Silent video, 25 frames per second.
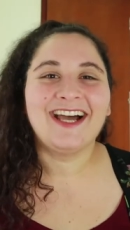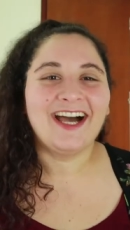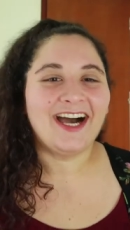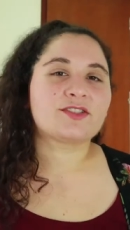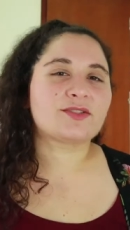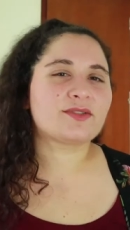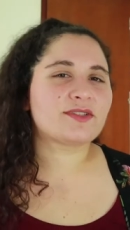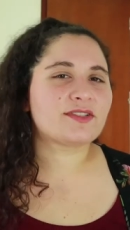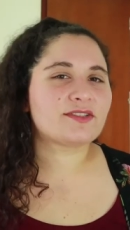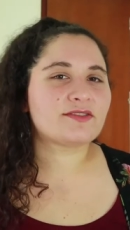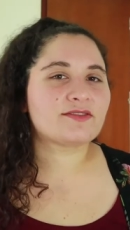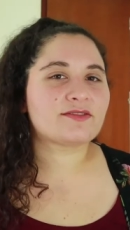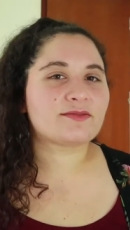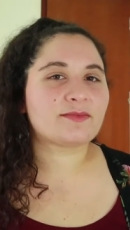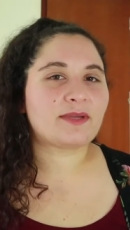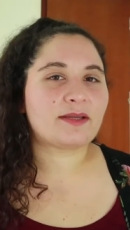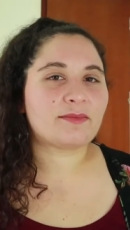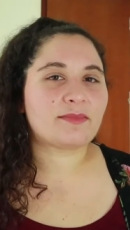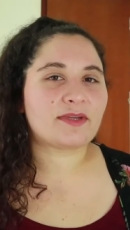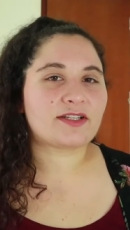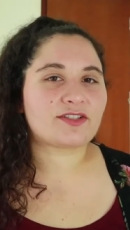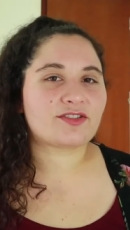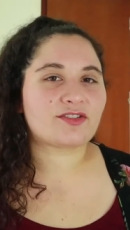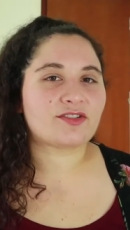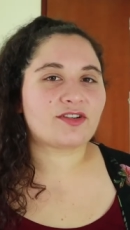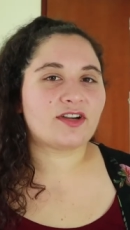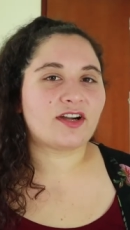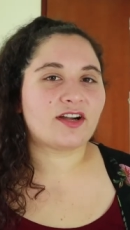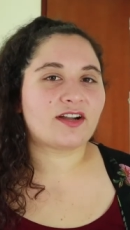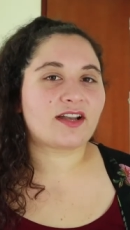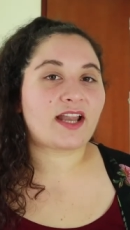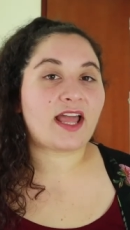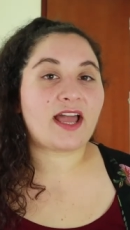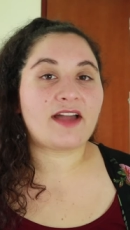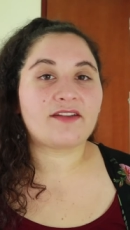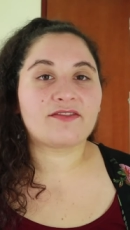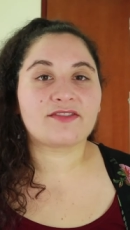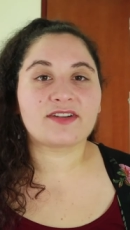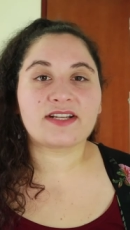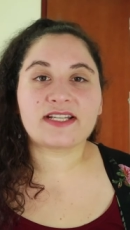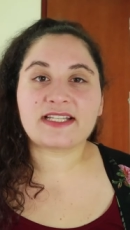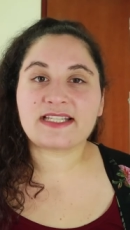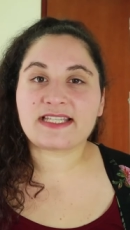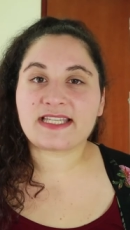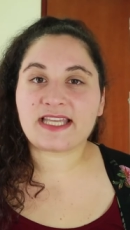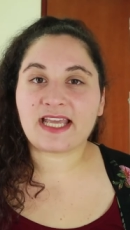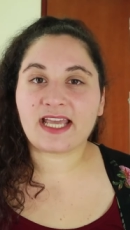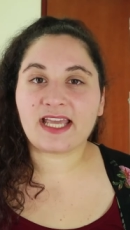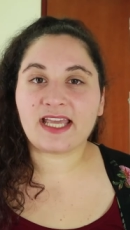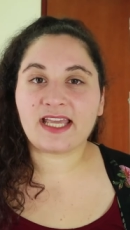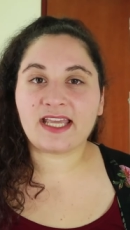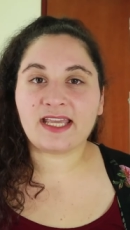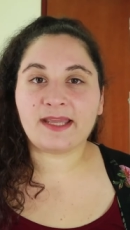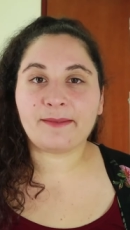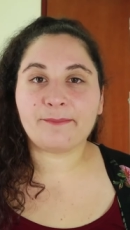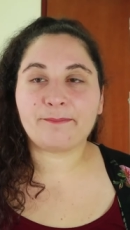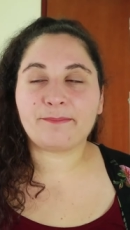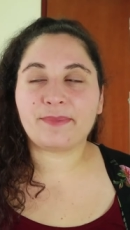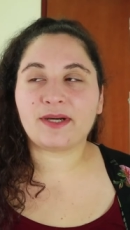So I use my metro card every day,